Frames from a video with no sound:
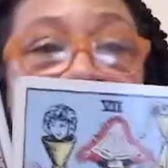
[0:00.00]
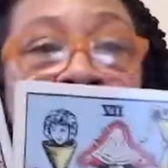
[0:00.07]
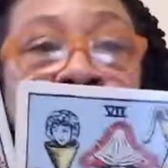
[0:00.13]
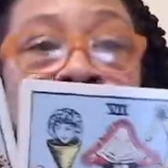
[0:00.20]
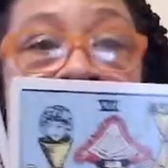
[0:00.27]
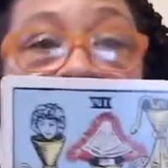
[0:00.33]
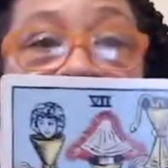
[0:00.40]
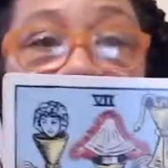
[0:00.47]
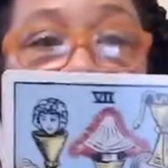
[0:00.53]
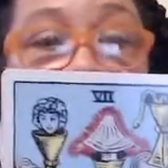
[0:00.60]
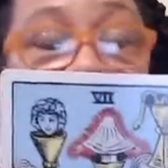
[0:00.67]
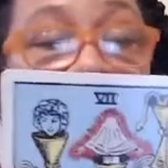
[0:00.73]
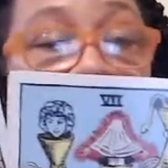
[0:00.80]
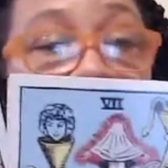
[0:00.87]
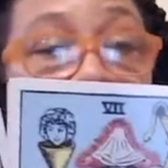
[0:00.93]
all these
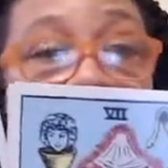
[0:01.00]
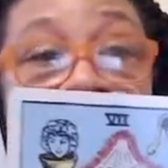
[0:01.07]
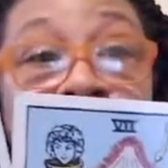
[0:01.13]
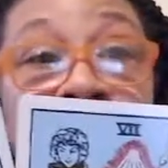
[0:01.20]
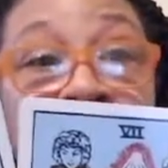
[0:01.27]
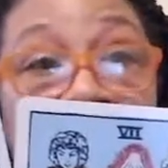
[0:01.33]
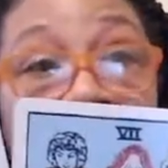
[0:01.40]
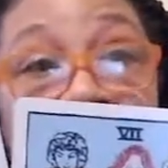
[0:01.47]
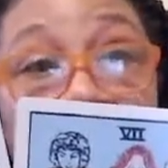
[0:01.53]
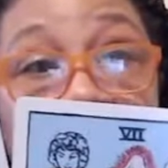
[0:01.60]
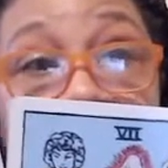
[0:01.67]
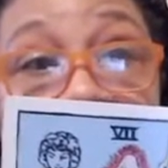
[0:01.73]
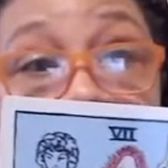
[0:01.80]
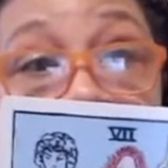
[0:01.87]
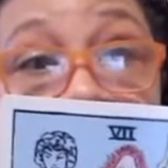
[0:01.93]
cups, you and your
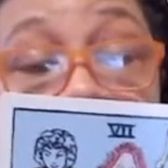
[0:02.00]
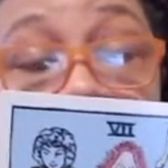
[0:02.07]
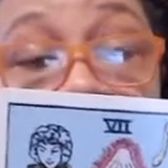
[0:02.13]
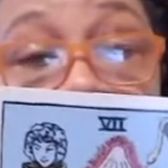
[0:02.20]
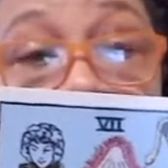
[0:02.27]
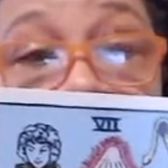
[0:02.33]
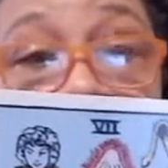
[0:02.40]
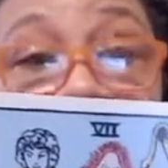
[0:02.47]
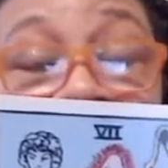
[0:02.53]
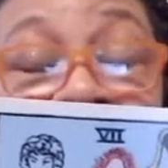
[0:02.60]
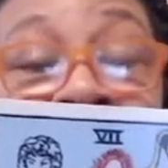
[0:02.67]
feelings, Taurus.